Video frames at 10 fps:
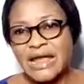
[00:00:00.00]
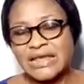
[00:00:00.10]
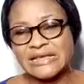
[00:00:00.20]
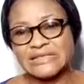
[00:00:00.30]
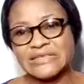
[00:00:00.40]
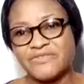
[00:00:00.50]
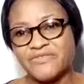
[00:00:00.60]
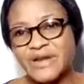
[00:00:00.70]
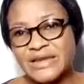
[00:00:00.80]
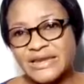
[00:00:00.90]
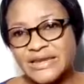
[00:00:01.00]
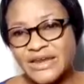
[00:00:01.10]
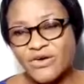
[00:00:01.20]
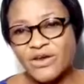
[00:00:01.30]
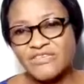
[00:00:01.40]
Is he friendly
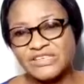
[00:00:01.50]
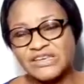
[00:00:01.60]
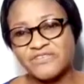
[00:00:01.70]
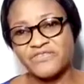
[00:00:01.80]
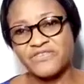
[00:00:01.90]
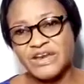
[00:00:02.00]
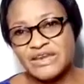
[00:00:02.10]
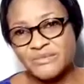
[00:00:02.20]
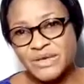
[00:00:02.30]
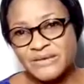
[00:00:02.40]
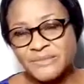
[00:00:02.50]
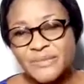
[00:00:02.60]
or is he a frenemy?